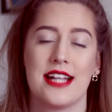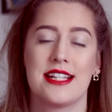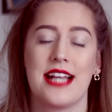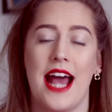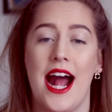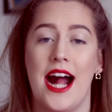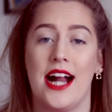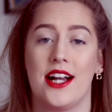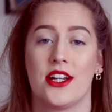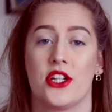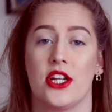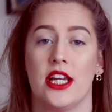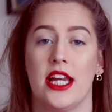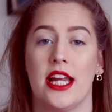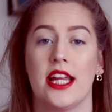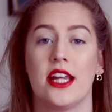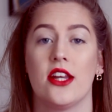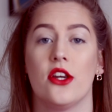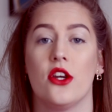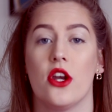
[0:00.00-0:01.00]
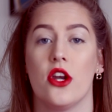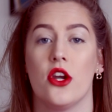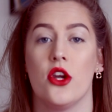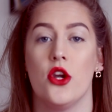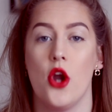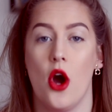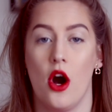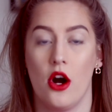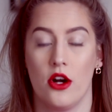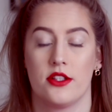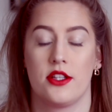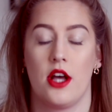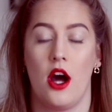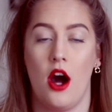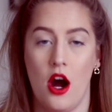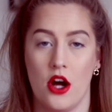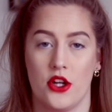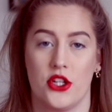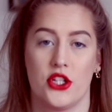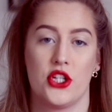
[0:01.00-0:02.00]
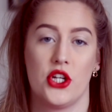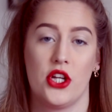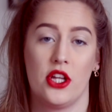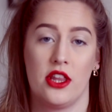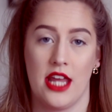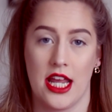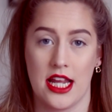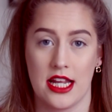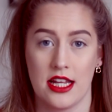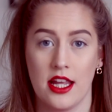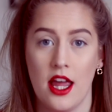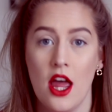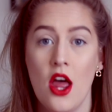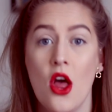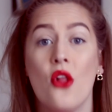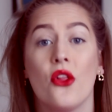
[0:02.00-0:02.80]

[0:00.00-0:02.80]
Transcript: It's actually not as hard as you think.